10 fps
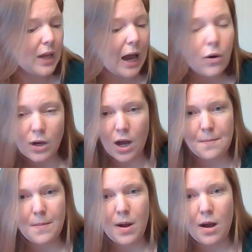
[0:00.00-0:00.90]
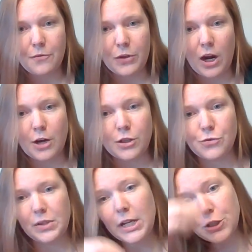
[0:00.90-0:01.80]
outcome of the characters'
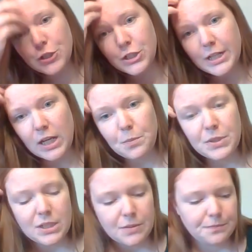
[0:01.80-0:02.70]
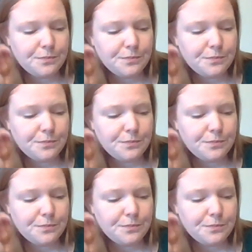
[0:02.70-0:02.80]
relationships,